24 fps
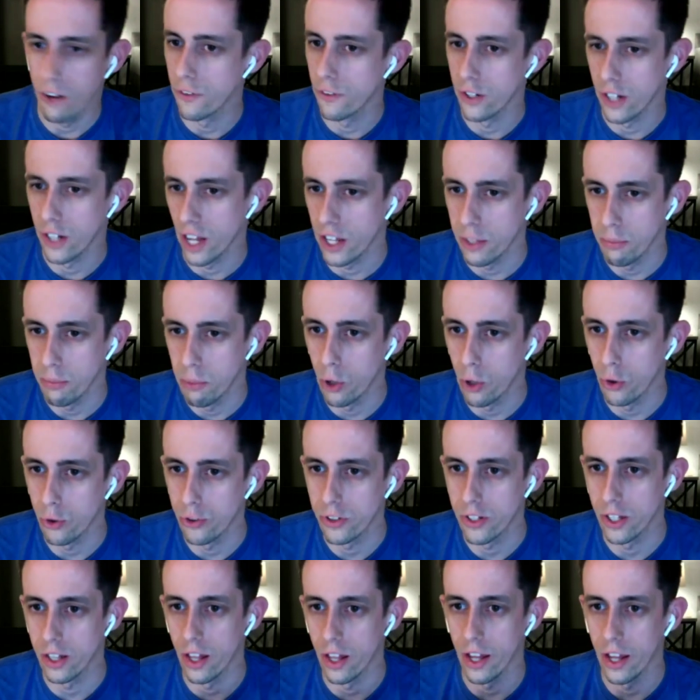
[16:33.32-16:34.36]
for guest
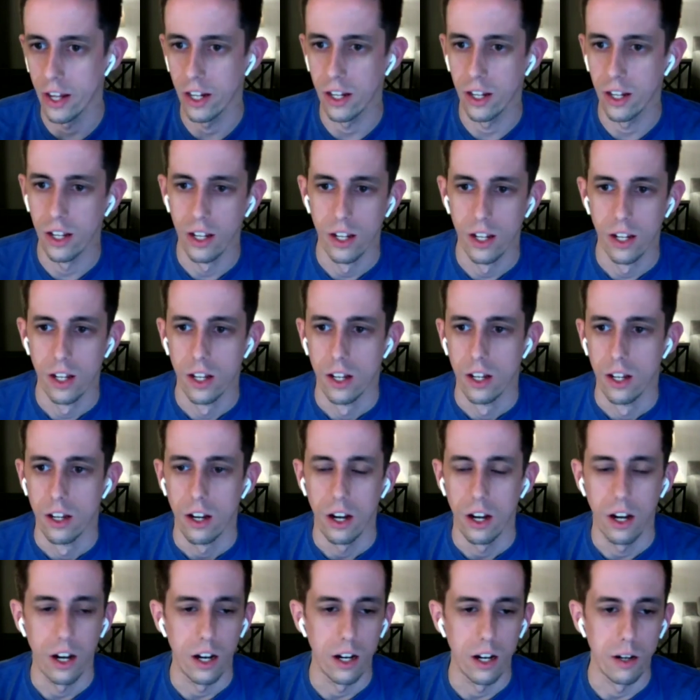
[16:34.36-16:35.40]
posts and, like,
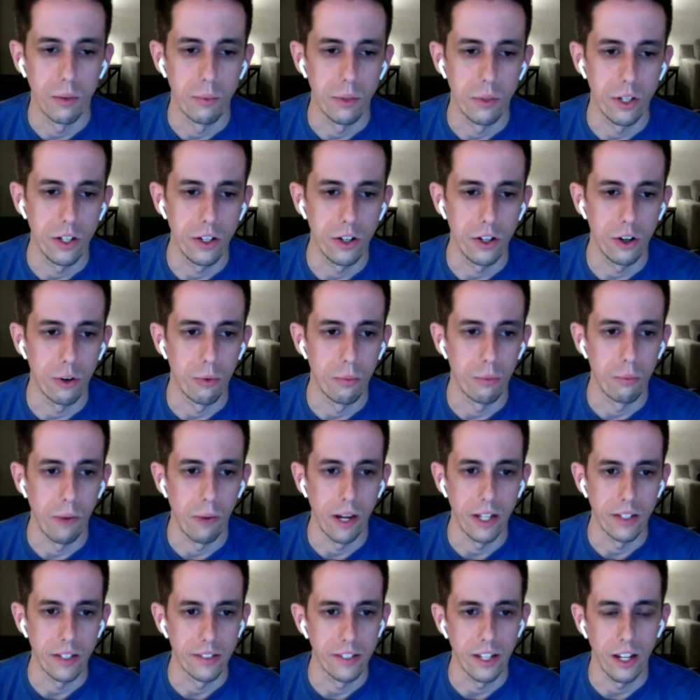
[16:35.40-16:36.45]

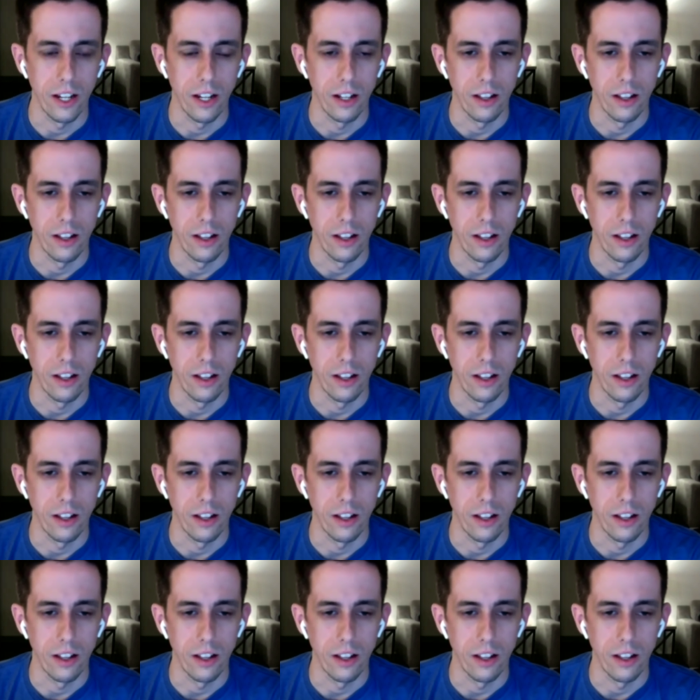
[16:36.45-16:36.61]
might say,